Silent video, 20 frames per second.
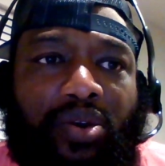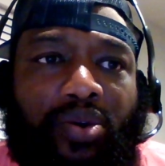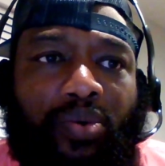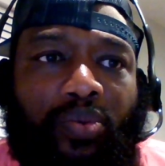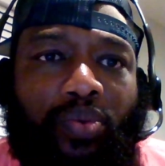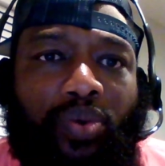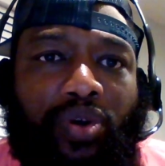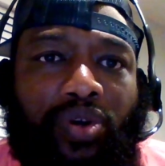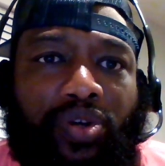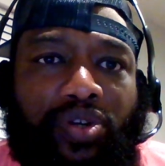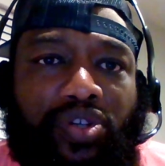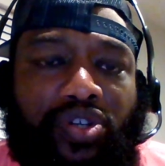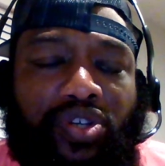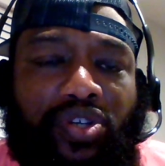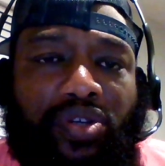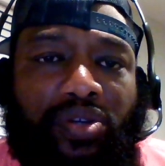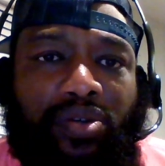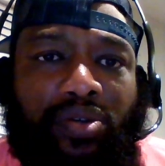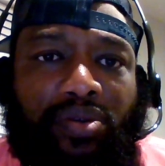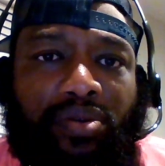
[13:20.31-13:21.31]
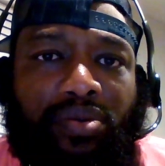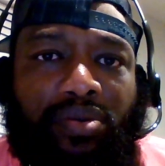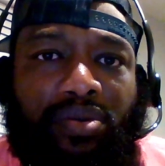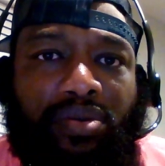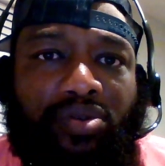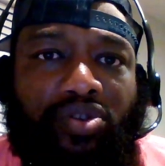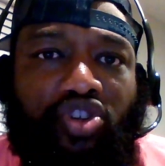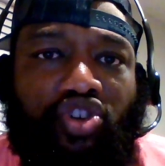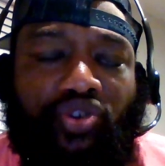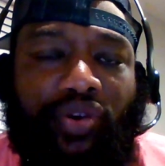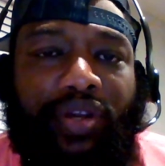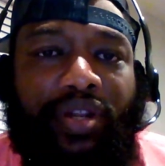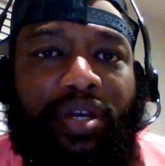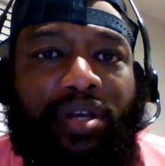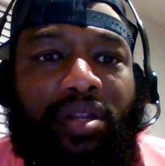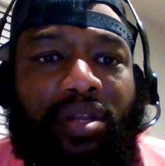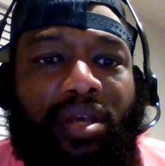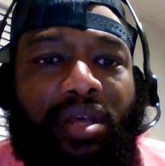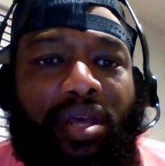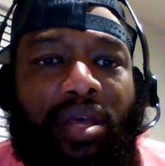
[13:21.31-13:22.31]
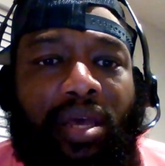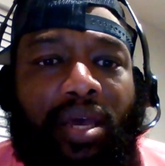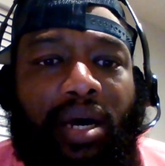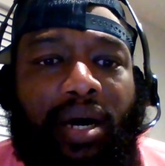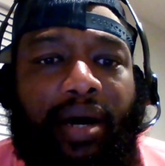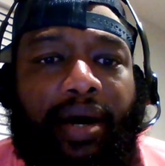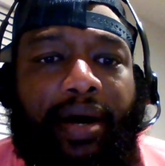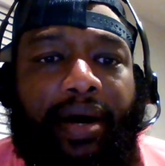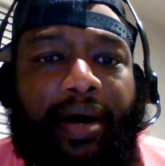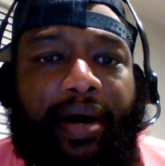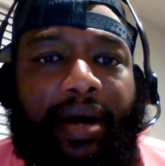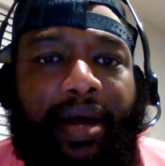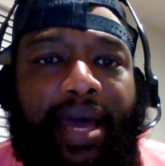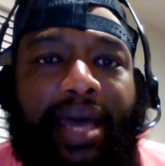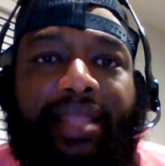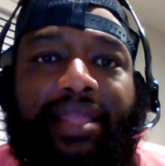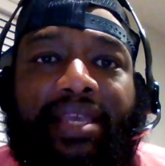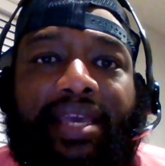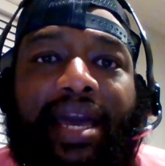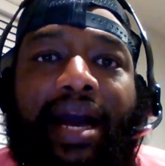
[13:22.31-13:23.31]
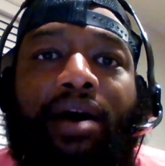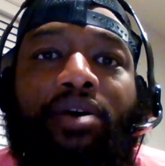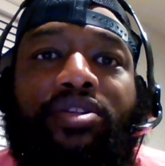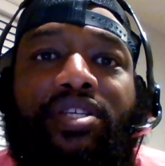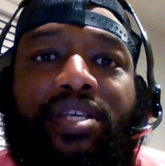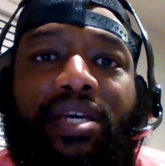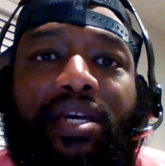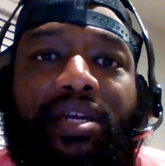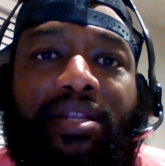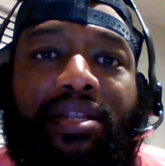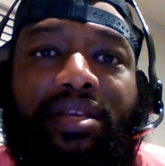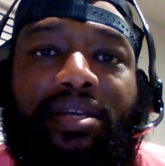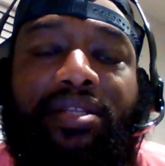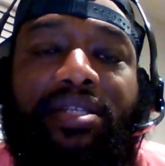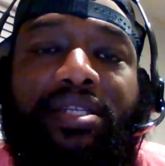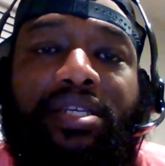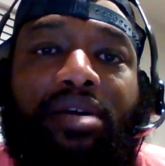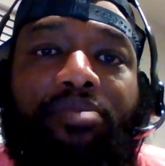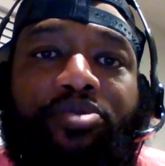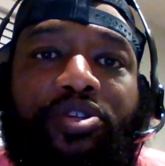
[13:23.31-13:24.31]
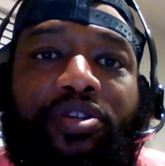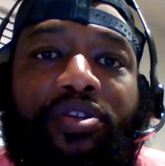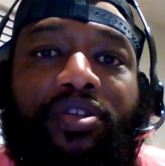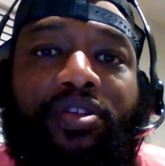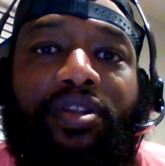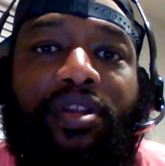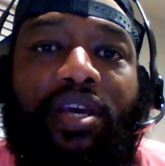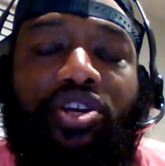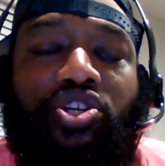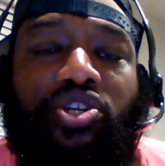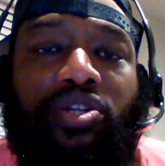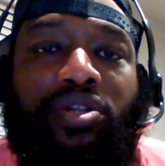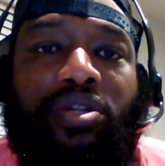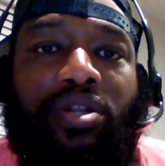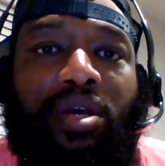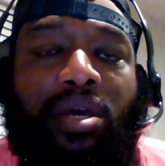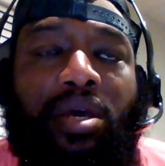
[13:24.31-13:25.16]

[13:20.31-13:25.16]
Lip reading: was treated at the outset in the inception of the nation.